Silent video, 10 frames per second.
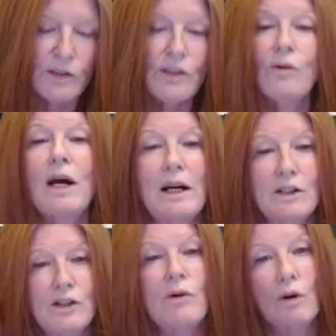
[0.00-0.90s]
So,
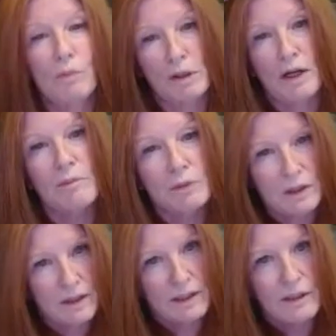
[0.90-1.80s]
as you open up
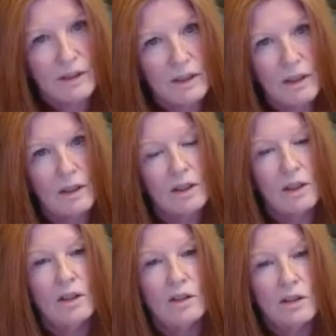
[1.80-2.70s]
to this
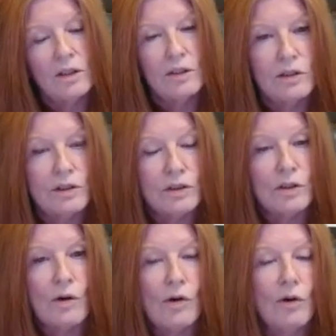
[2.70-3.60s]

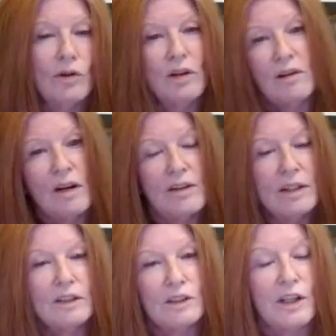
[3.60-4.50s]
soul i
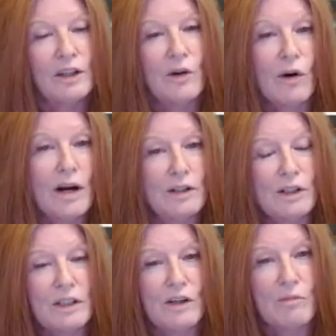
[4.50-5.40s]
think it's like your
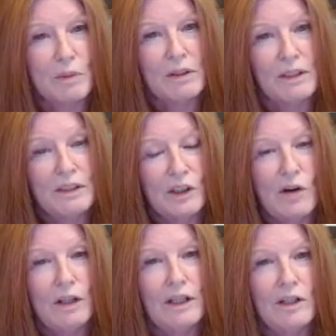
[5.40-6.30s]
higher self but he's
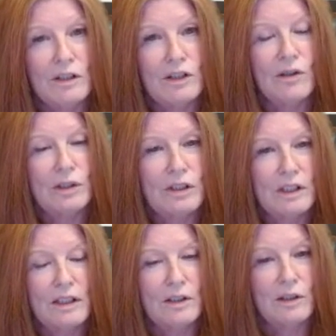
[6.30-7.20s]
calling it a soul
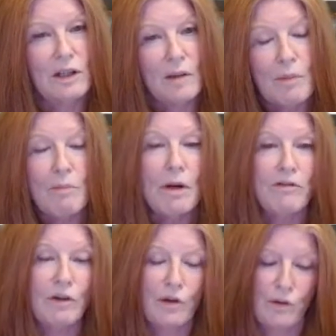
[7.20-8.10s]
seal up
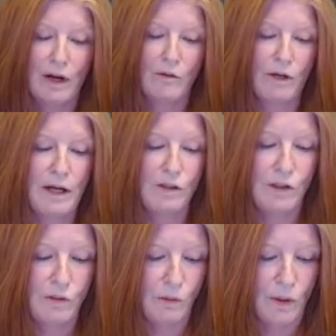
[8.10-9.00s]
above your crown
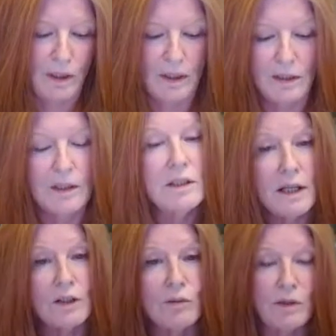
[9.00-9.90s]
as you
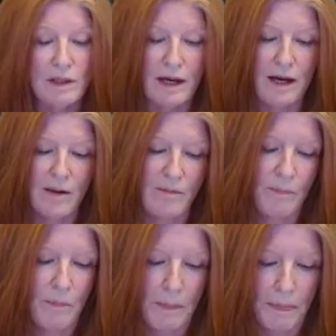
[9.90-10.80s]
connect with that
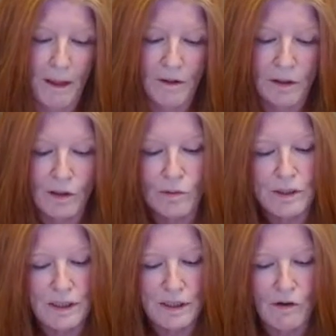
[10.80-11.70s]
you'll
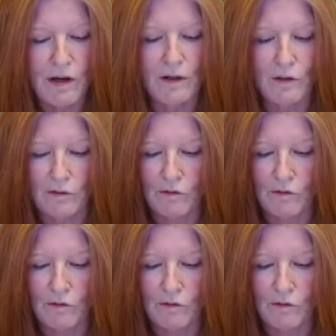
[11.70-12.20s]
receive higher